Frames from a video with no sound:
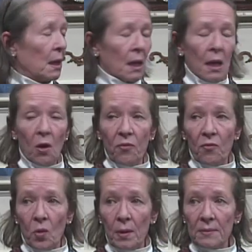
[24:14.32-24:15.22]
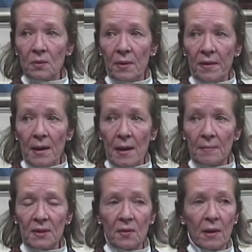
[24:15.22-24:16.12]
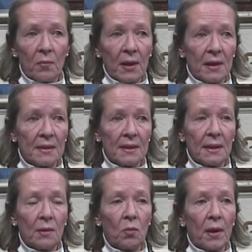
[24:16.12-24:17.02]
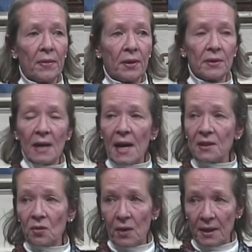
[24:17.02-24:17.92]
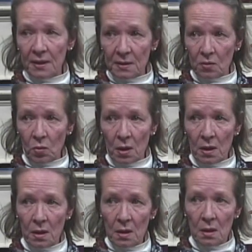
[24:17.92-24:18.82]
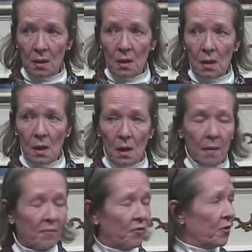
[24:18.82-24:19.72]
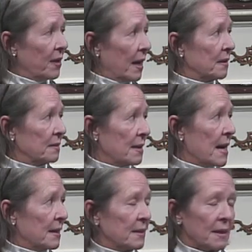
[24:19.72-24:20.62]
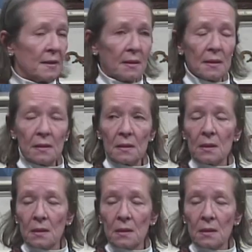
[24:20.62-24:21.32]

health forms with them so that we can see what their tax credits were for that tax season.